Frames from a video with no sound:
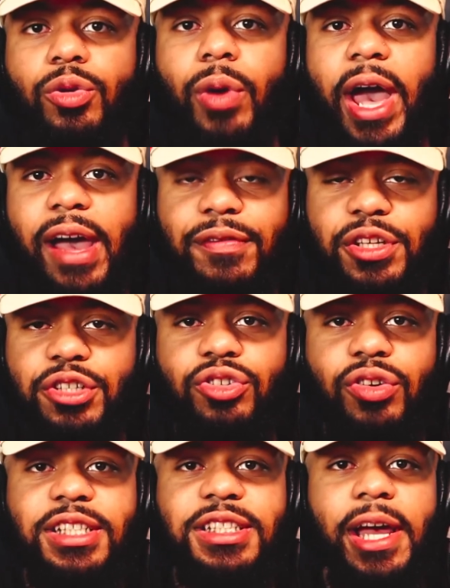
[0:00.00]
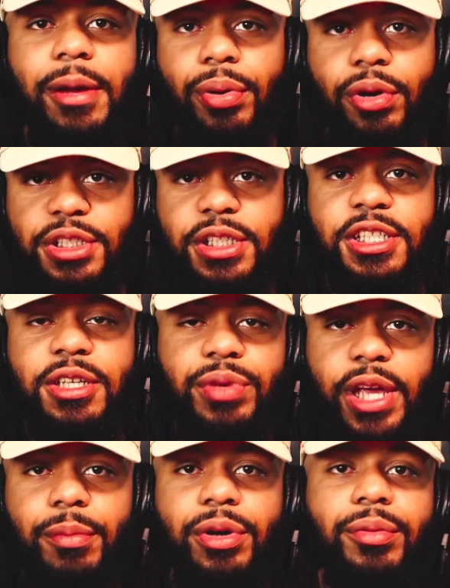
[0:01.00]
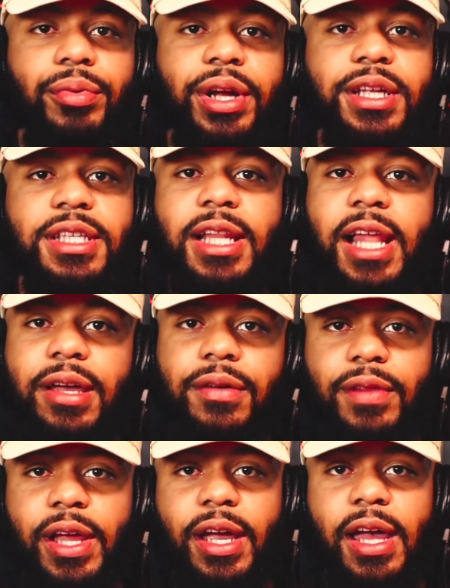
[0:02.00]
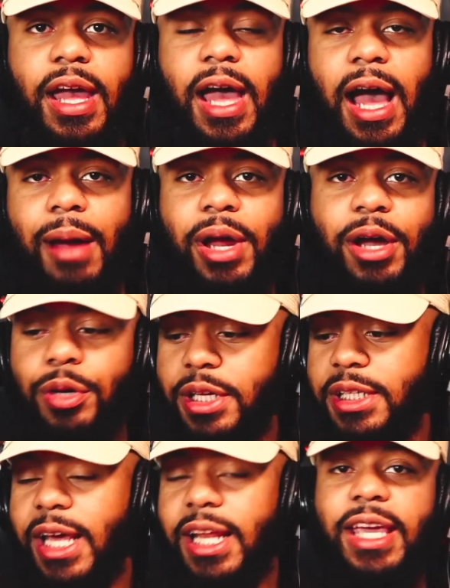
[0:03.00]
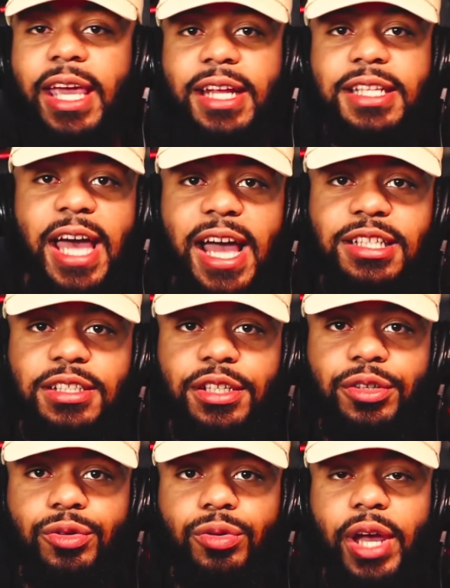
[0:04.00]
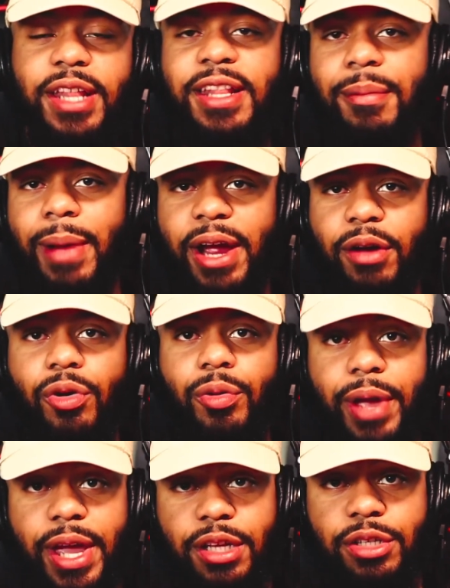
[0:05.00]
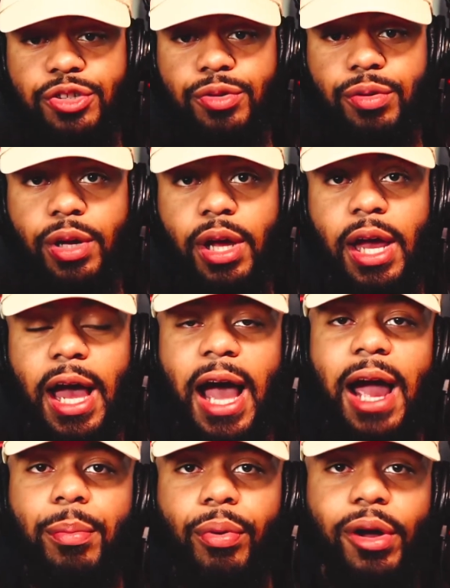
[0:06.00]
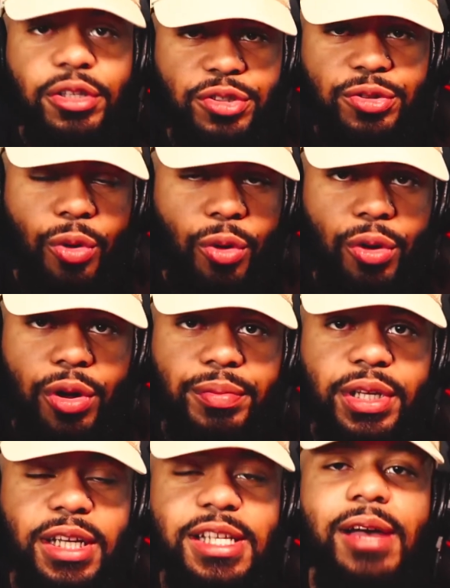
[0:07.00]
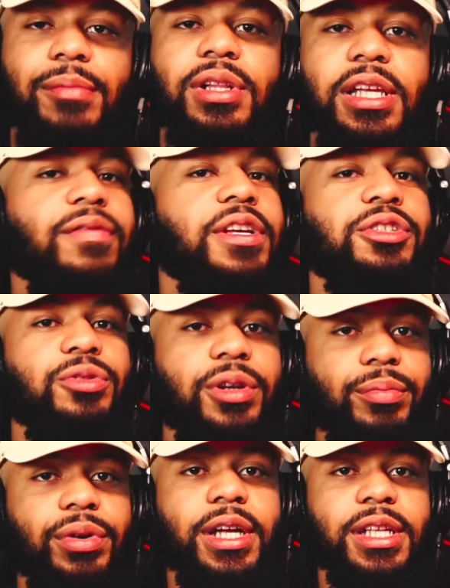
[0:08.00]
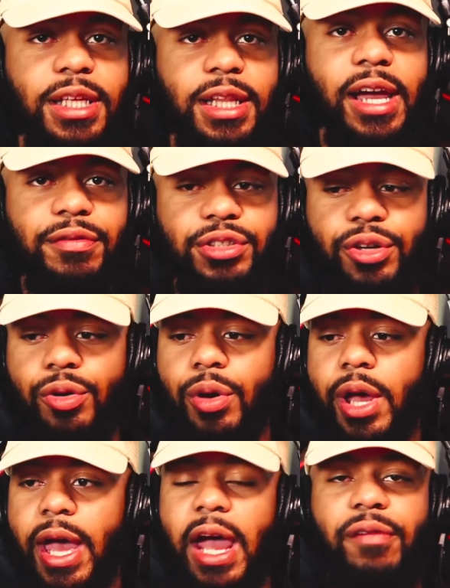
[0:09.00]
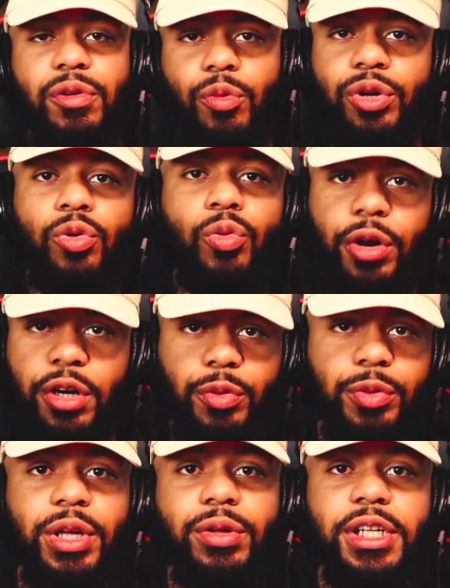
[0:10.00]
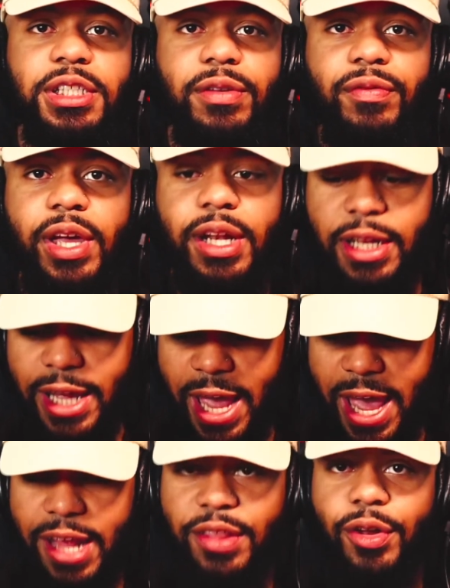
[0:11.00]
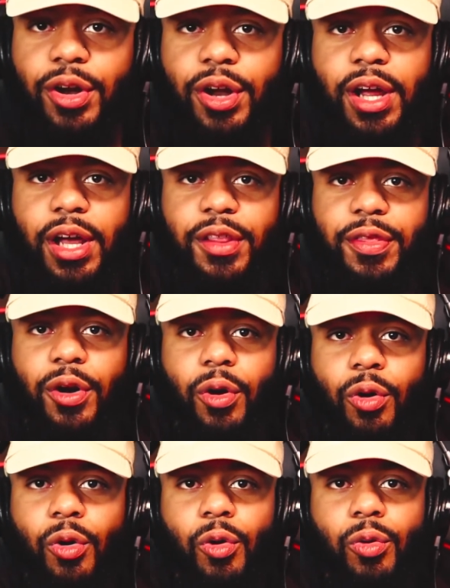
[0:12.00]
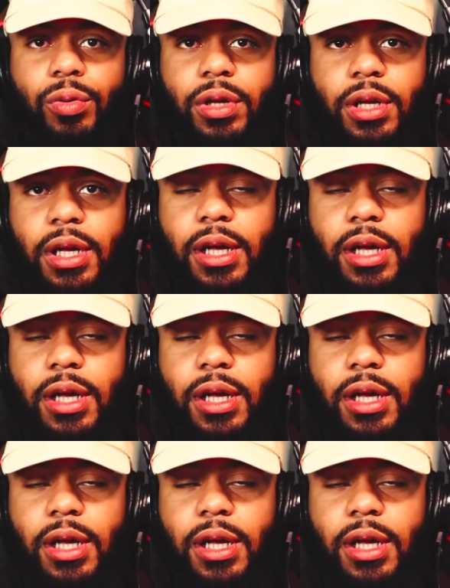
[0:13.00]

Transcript: you have to trust that person to be able to bring it to life. Like, I'm not going to delegate a task to you and then micromanage you. I brought you on because I believe that you can bring it to life. So everyone who worked with me on this event, they had their own